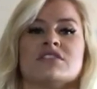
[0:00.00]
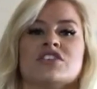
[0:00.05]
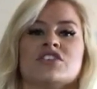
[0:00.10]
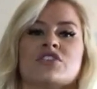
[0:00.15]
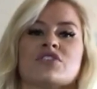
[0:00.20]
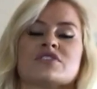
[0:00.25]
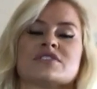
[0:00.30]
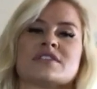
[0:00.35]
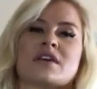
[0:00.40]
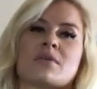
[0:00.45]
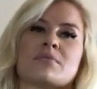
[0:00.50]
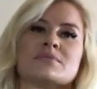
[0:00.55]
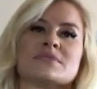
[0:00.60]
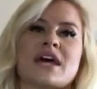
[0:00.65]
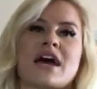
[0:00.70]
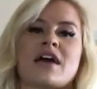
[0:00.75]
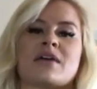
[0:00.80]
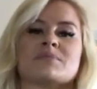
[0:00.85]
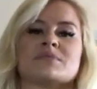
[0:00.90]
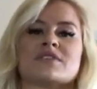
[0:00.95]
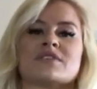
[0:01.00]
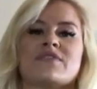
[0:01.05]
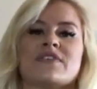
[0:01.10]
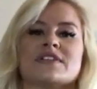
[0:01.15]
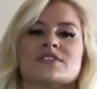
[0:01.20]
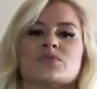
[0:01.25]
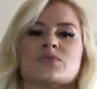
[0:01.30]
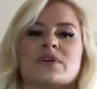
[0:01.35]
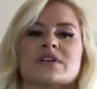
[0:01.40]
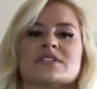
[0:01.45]
you know, sometimes
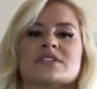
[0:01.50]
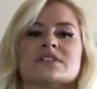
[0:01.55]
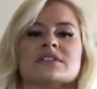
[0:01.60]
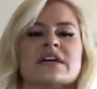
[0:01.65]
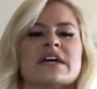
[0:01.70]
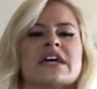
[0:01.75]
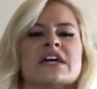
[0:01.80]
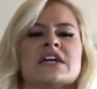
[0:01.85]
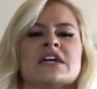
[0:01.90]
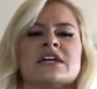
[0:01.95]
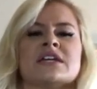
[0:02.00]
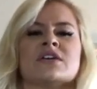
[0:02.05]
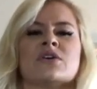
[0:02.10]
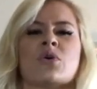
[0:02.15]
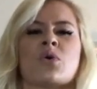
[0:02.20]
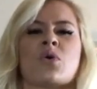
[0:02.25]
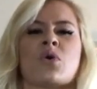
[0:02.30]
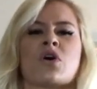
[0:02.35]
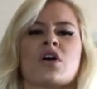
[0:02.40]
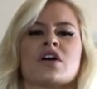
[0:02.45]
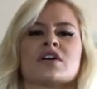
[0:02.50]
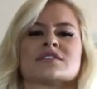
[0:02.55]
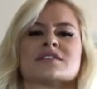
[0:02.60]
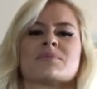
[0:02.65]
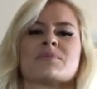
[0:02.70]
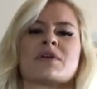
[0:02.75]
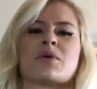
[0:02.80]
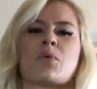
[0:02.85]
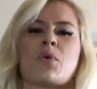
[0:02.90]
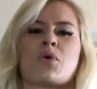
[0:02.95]
events are delayed or
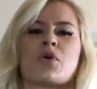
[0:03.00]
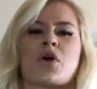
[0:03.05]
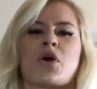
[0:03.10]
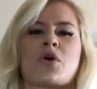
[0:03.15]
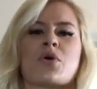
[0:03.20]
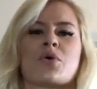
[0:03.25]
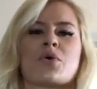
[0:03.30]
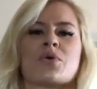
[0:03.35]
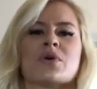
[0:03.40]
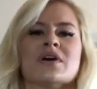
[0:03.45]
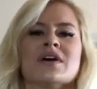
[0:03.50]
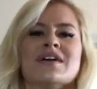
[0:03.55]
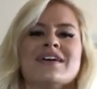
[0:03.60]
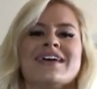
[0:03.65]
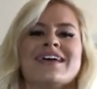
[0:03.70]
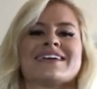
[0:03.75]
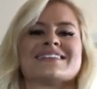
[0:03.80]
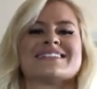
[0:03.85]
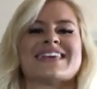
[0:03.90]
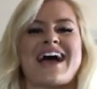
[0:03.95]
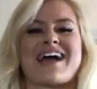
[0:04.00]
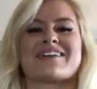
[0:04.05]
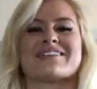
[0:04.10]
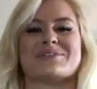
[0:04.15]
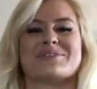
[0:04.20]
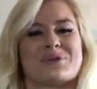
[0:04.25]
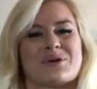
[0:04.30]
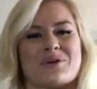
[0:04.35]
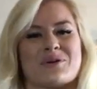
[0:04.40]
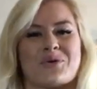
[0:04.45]
something won't go
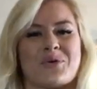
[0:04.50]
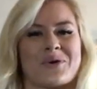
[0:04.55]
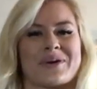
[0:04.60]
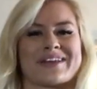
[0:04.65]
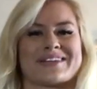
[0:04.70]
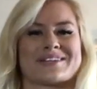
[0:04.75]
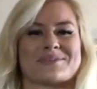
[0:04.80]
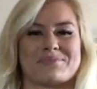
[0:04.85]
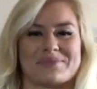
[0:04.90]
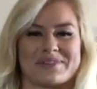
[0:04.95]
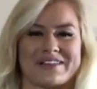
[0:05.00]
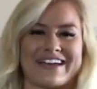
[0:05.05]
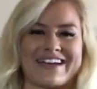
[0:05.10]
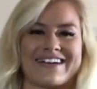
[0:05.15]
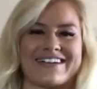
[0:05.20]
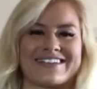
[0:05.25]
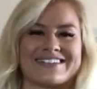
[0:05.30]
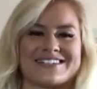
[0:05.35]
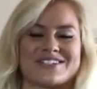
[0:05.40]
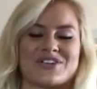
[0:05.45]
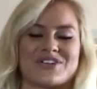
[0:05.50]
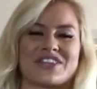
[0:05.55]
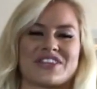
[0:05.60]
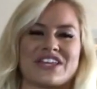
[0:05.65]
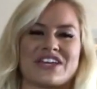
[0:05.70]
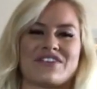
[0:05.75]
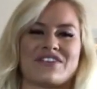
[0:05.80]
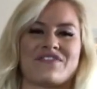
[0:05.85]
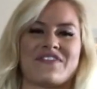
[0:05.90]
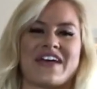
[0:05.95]
exactly according to plan during
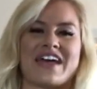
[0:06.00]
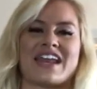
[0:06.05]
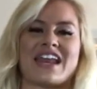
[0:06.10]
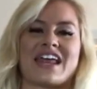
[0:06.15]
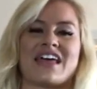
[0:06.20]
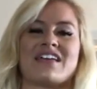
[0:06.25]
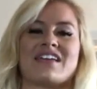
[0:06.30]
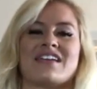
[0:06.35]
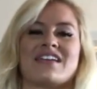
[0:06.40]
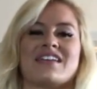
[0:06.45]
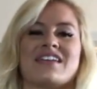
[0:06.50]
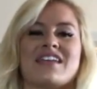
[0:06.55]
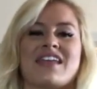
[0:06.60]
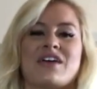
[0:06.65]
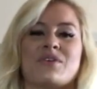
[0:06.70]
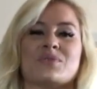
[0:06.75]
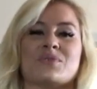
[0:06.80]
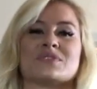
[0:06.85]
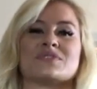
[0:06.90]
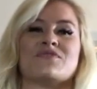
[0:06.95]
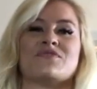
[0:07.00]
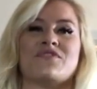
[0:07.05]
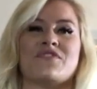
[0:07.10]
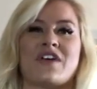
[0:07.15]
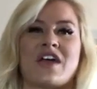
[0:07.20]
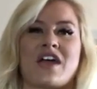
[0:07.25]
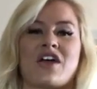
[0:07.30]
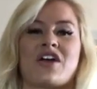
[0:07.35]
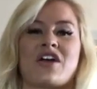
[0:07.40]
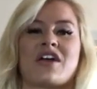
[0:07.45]
the event. And it was
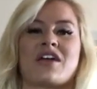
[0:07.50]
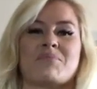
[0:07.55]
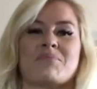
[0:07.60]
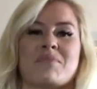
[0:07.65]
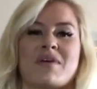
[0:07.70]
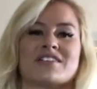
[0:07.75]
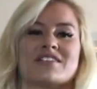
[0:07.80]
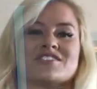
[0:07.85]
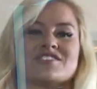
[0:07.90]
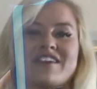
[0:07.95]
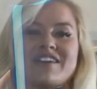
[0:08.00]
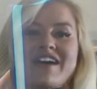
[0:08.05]
very much